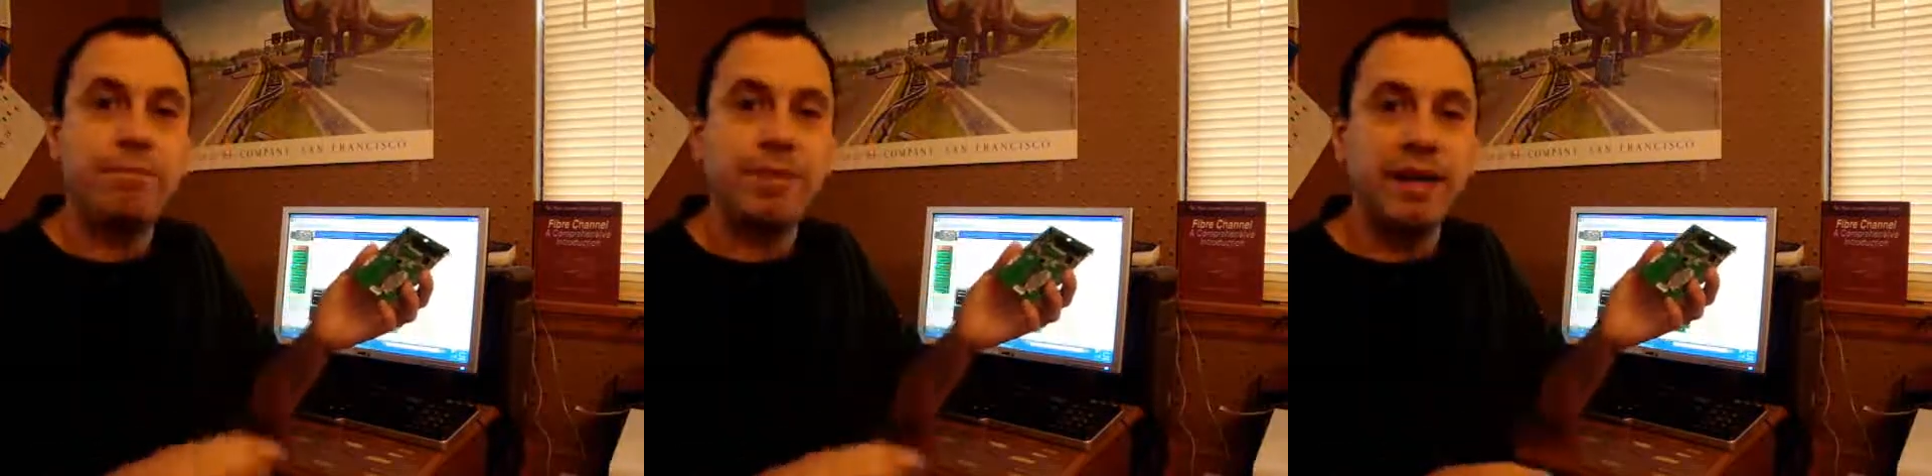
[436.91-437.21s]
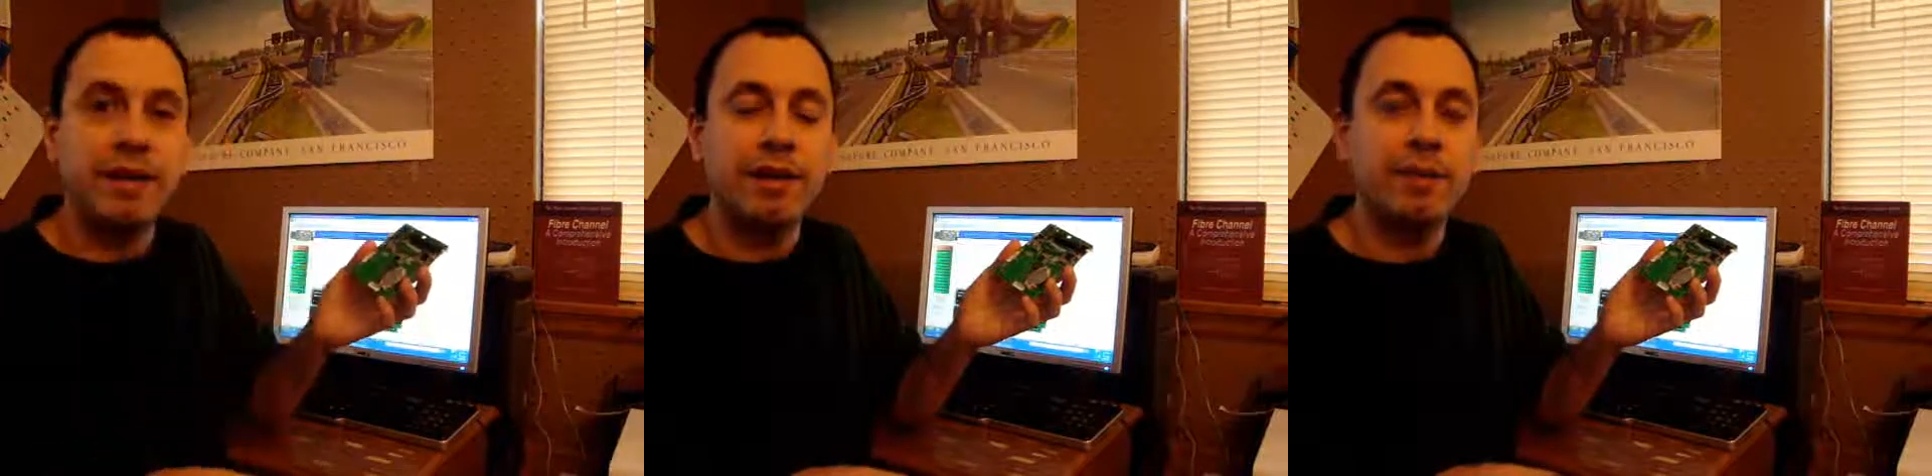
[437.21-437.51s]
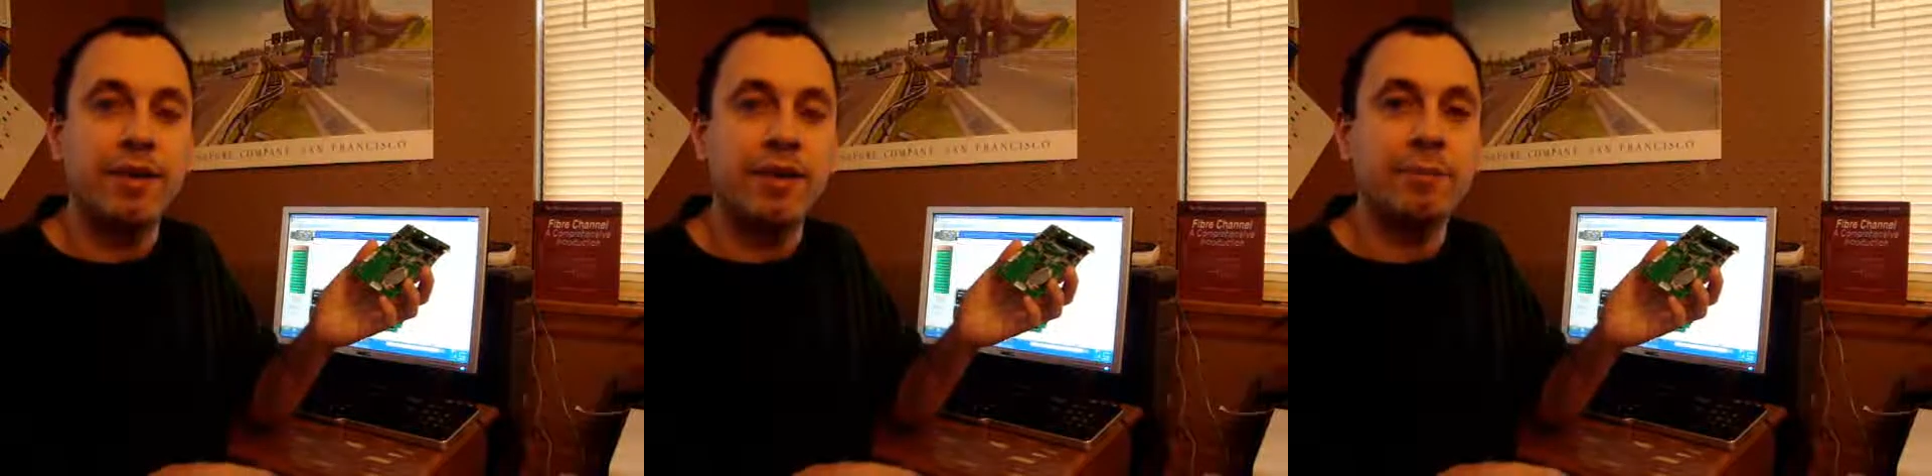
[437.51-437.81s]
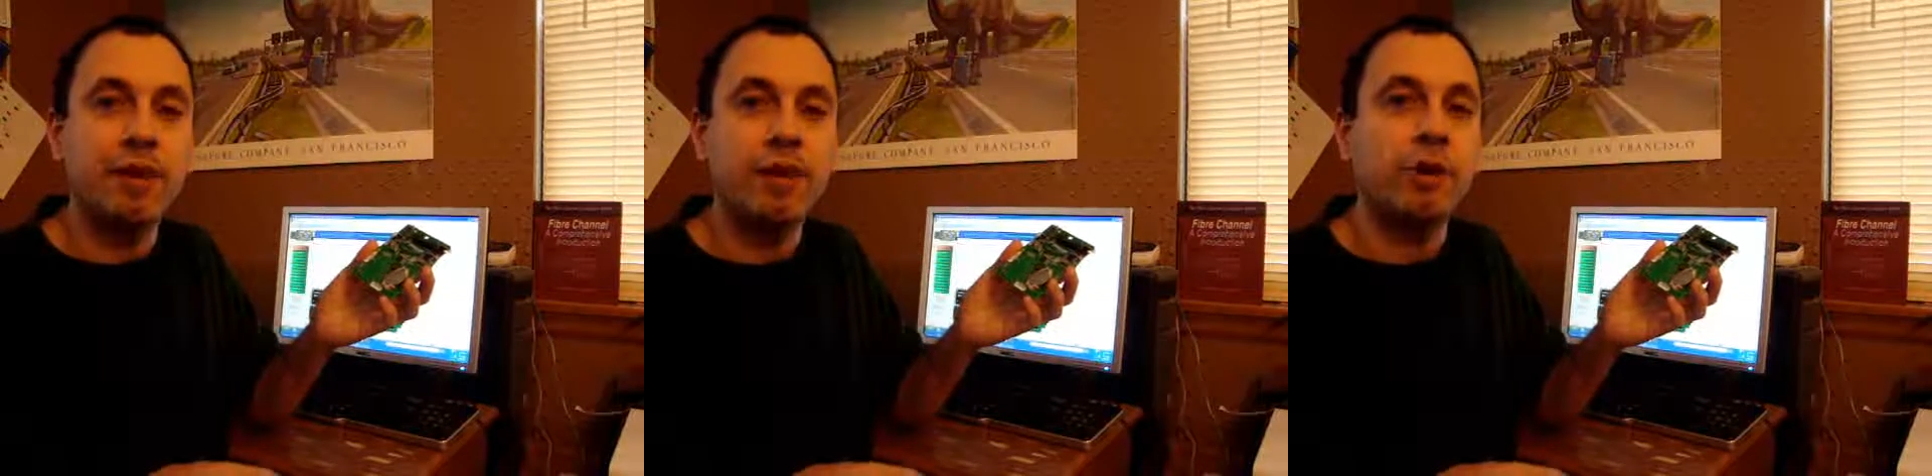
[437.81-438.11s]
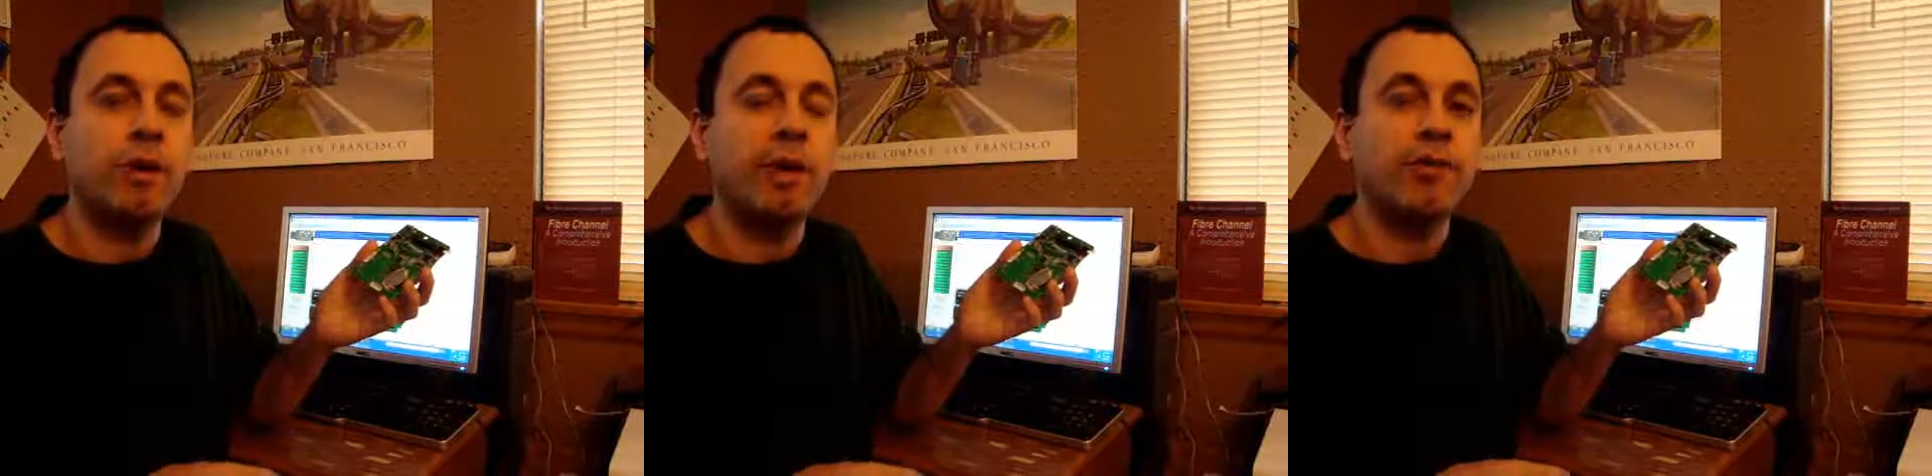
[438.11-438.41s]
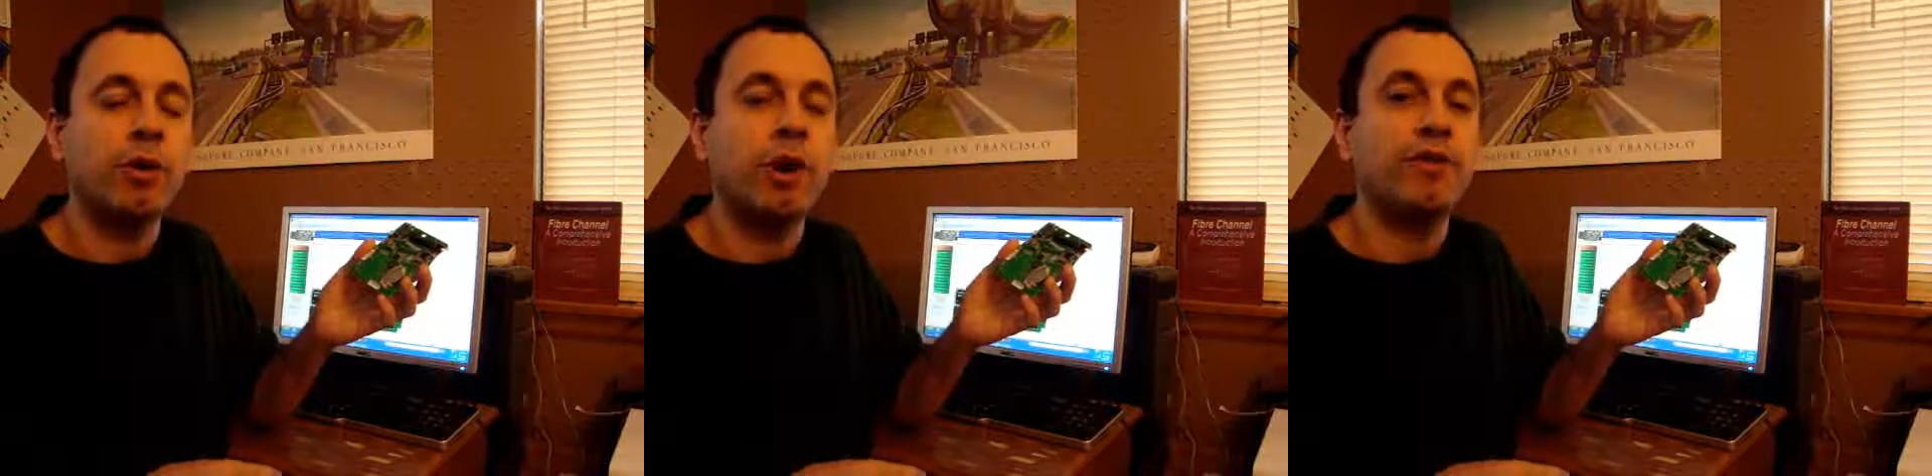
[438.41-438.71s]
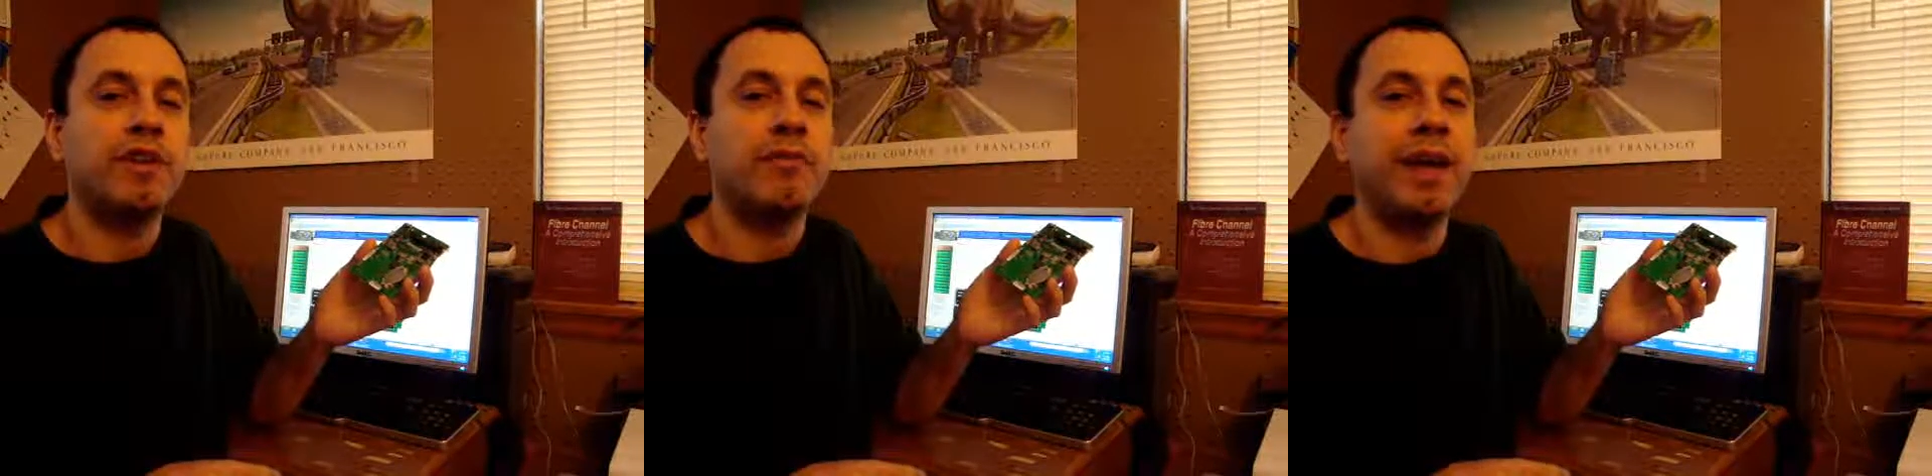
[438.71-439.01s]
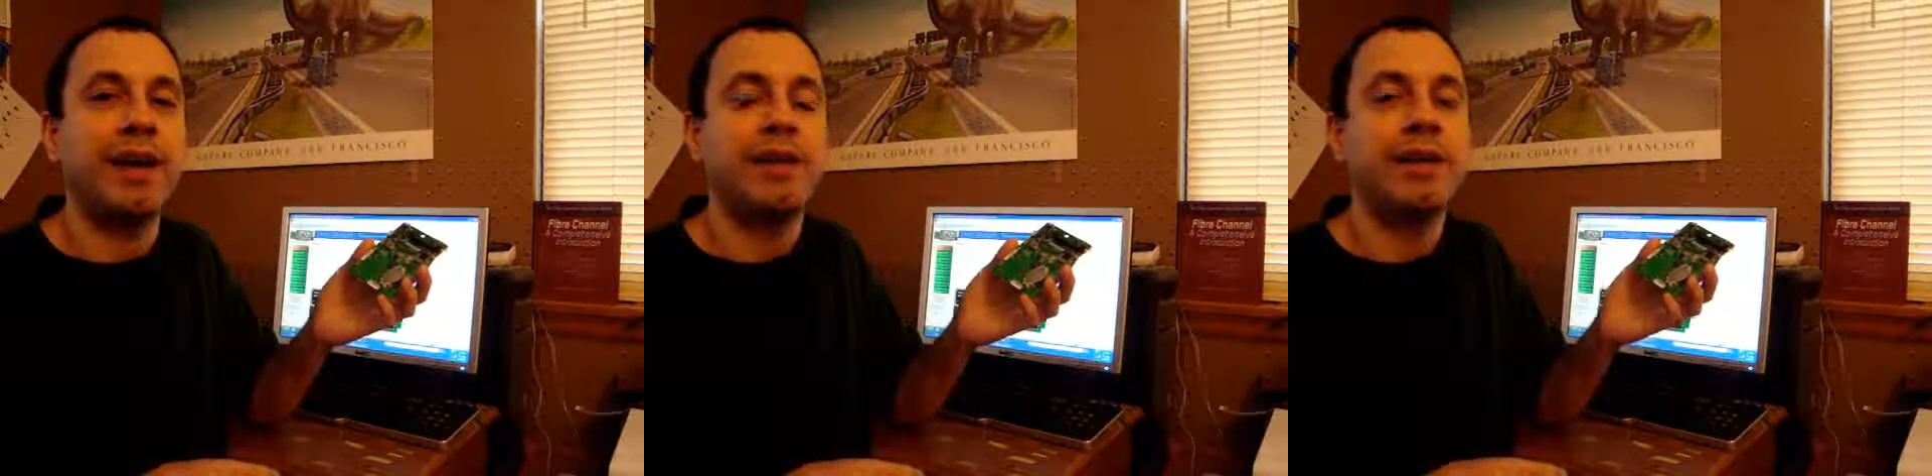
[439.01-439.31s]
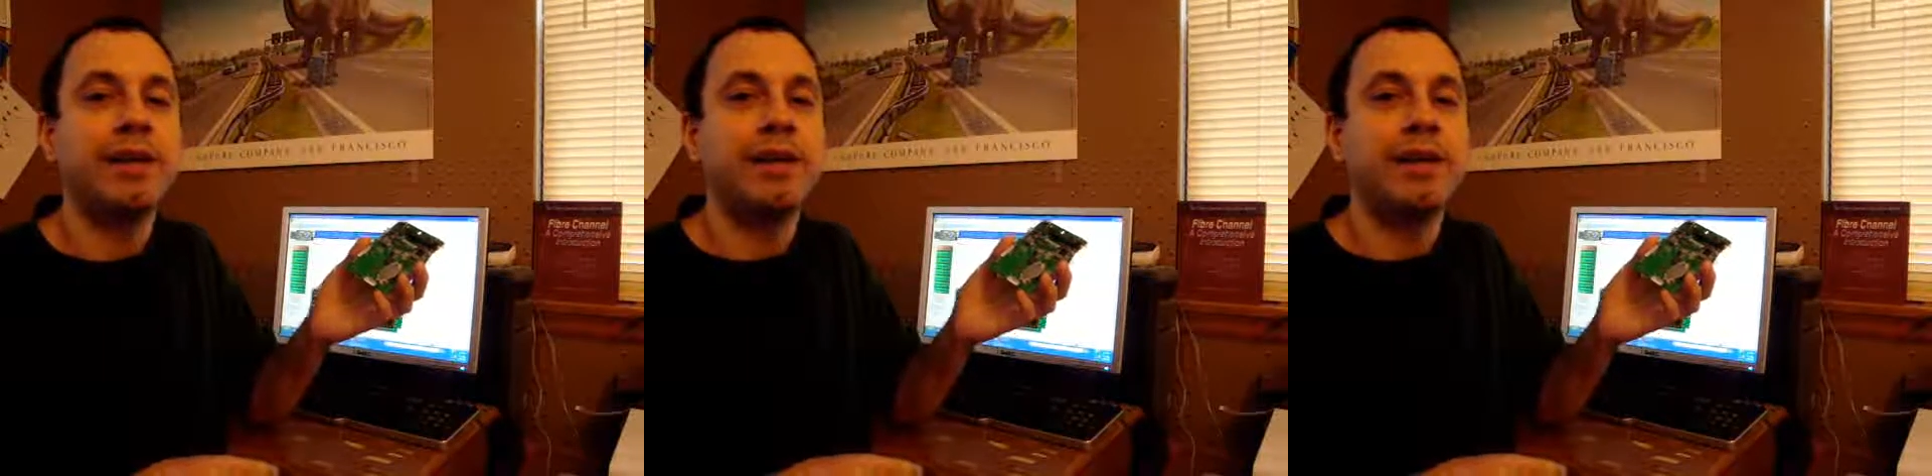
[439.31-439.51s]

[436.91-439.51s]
pin of the MPR-084 off its pad